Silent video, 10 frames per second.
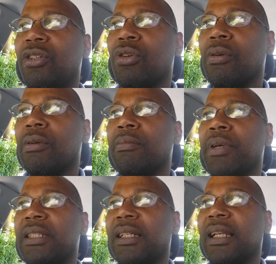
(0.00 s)
So
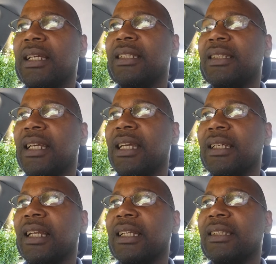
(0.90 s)
basically he's
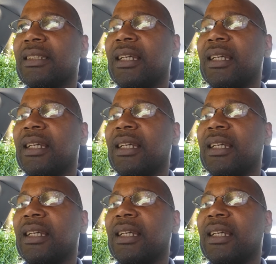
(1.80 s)
saying that